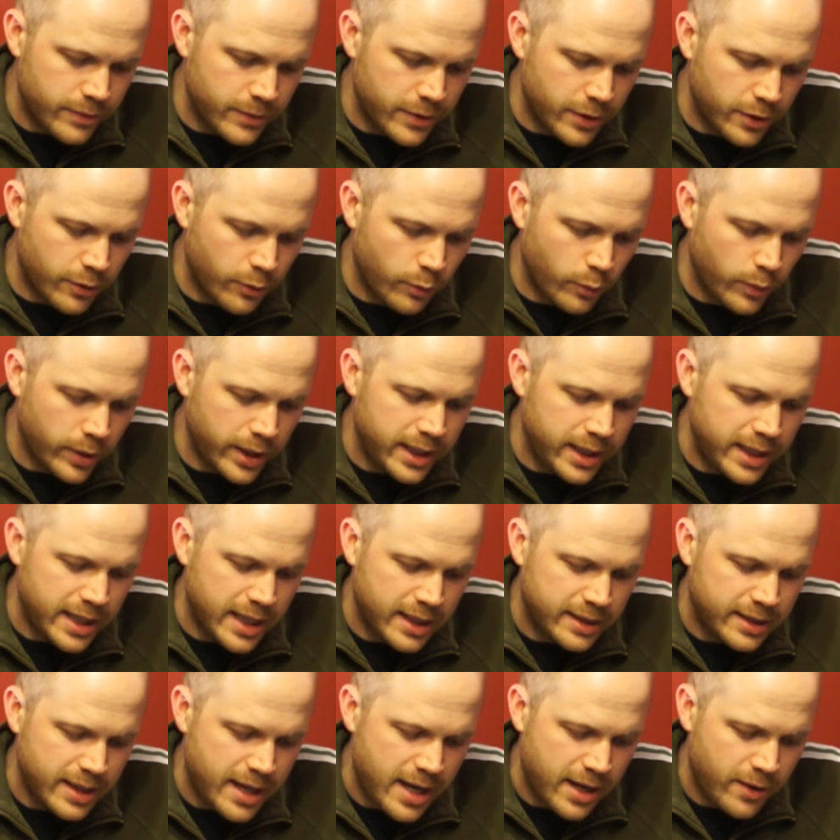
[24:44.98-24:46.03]
The way the
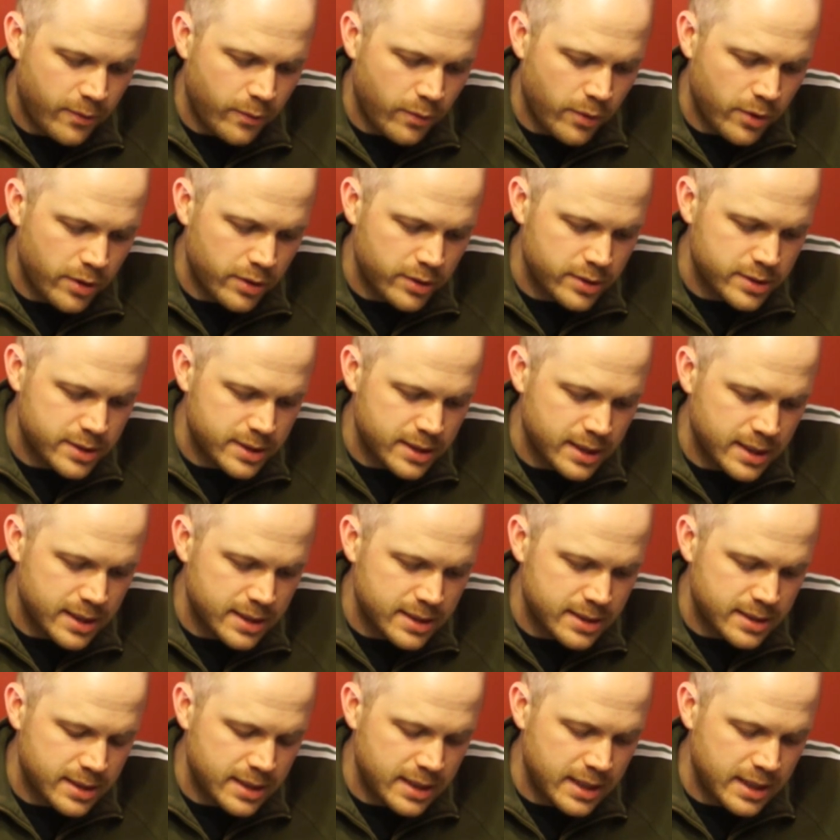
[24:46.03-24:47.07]
attack works
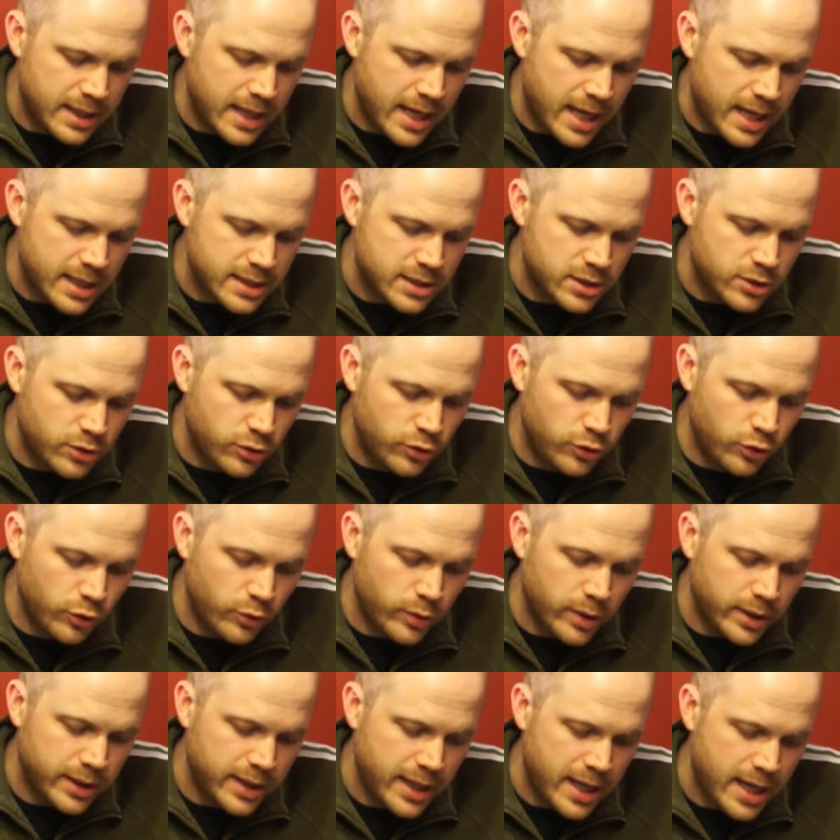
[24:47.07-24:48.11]
is he has 2
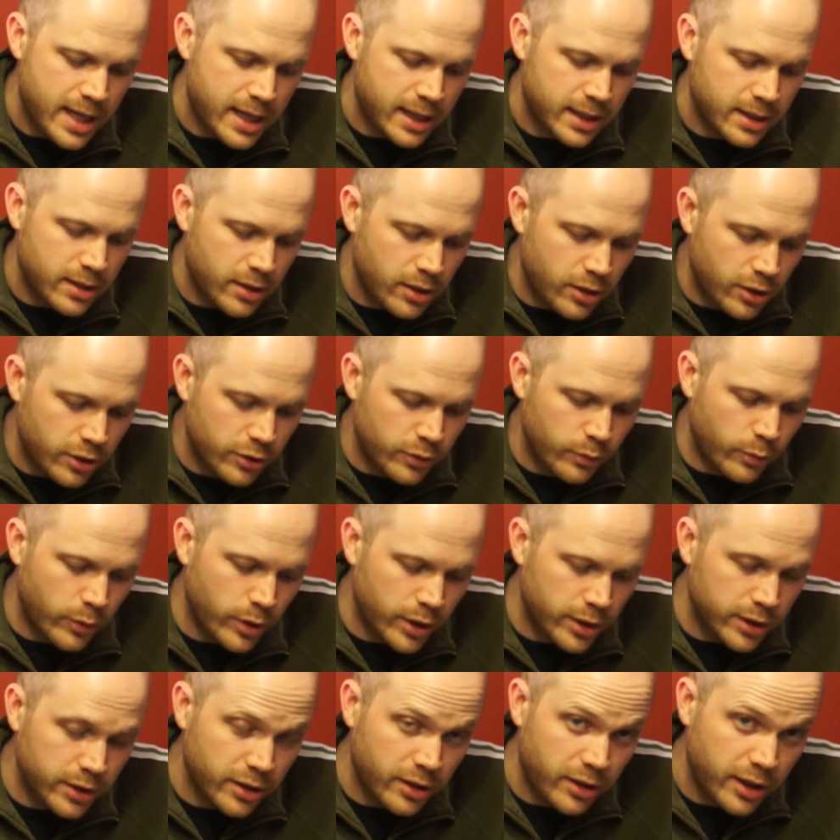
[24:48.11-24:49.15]
attack on
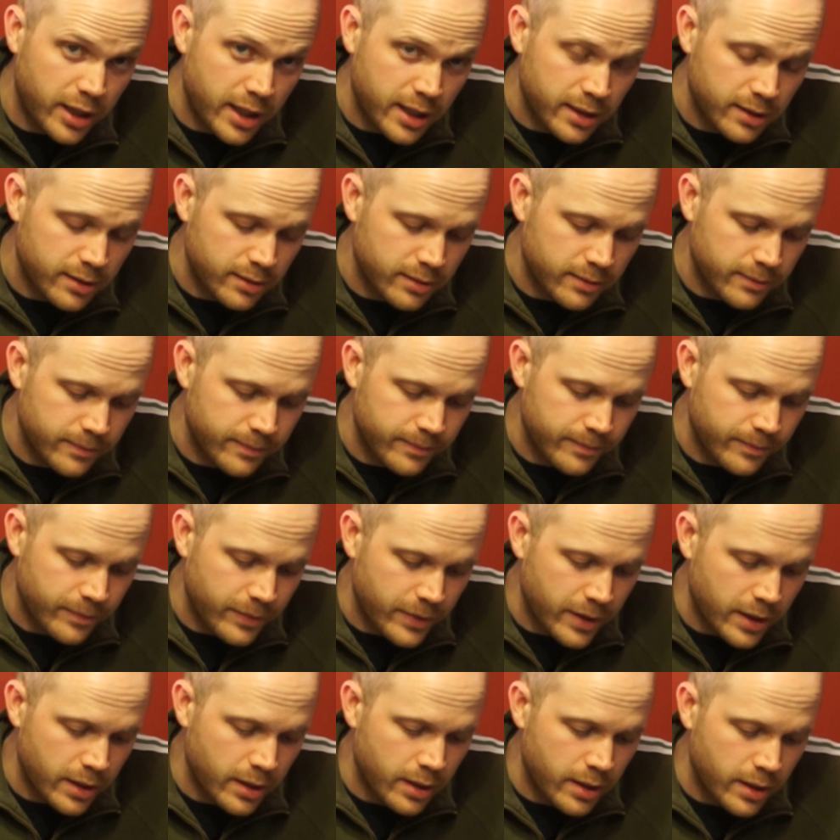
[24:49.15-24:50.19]
1 target
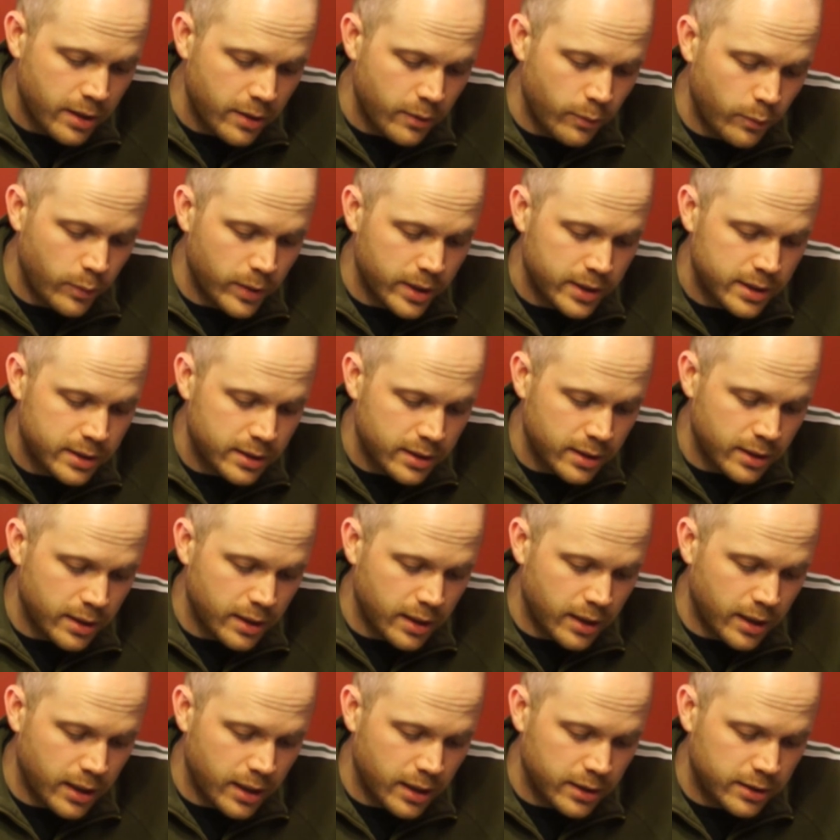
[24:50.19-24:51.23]
with
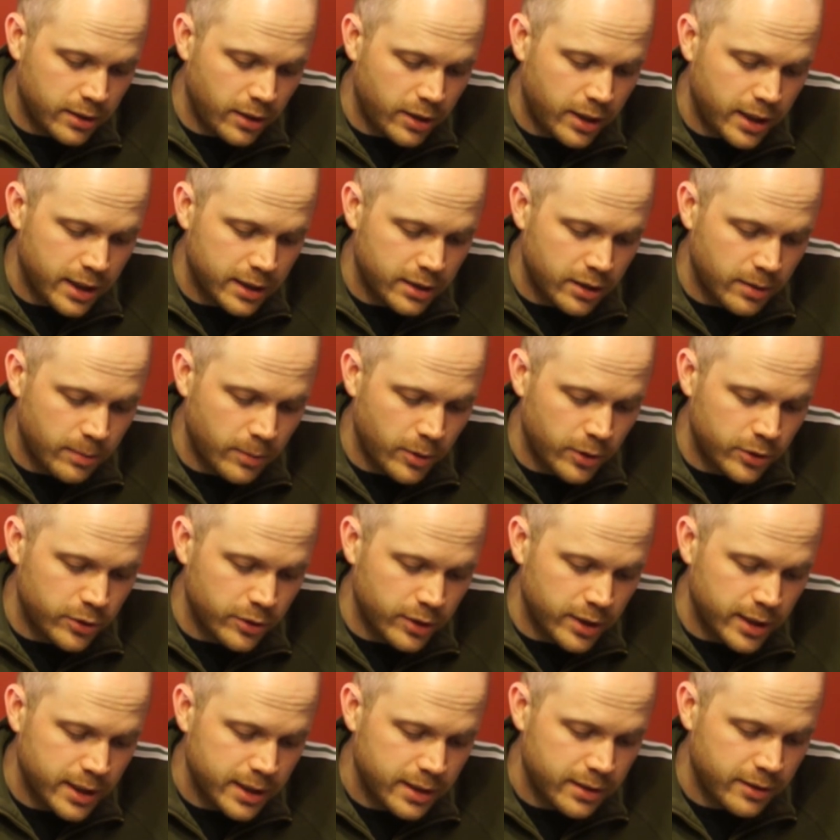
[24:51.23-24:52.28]
a target number to
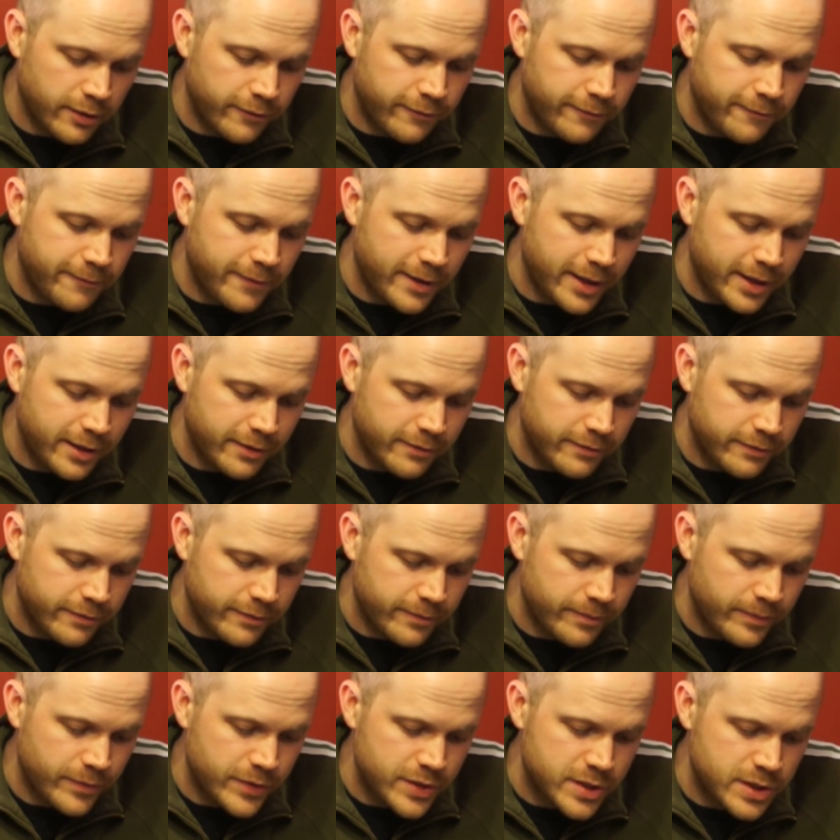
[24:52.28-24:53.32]
hit of 5.
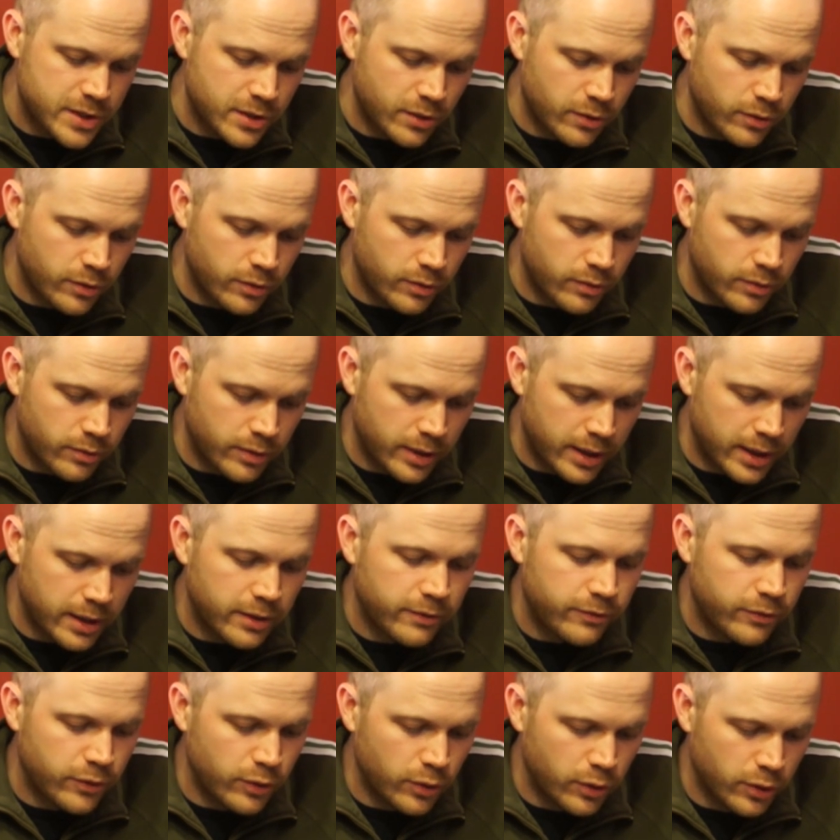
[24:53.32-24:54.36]
So, and
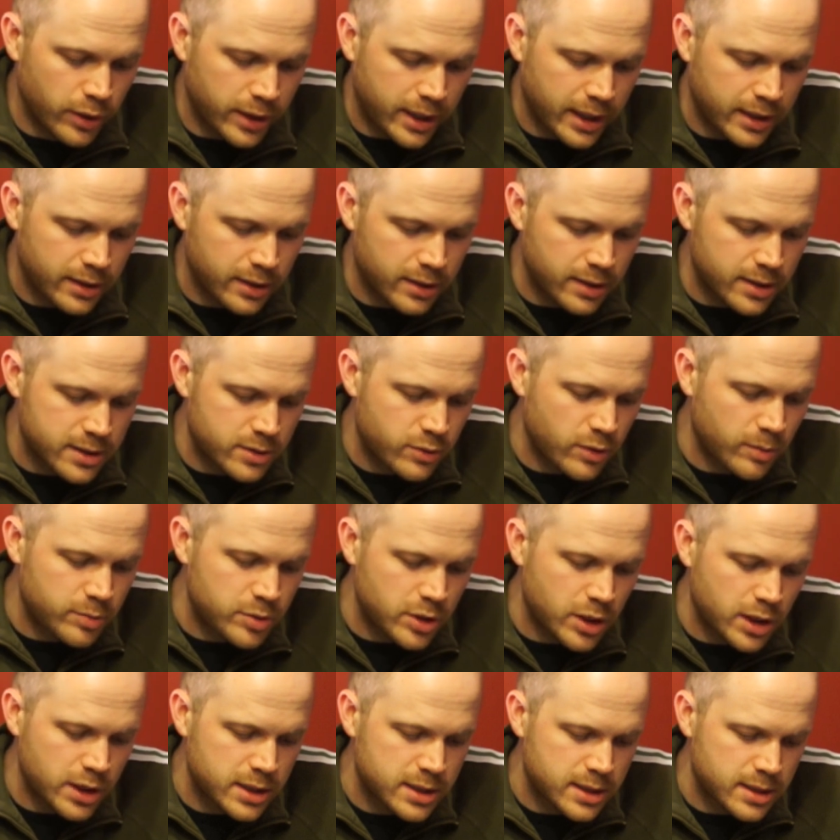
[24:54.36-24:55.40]
if you look at the
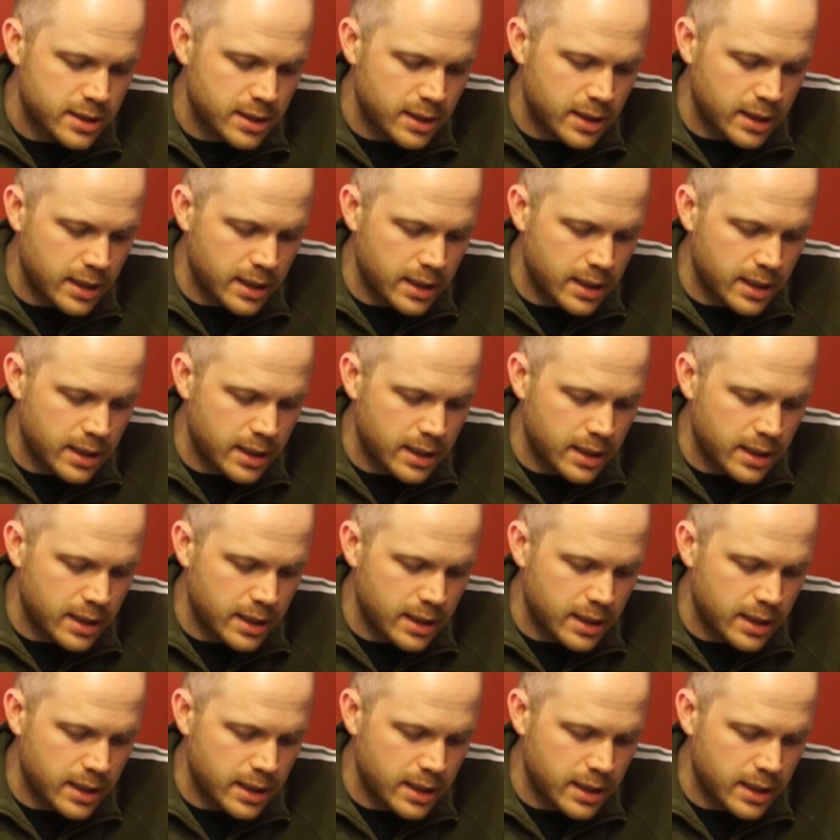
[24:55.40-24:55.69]
description, it's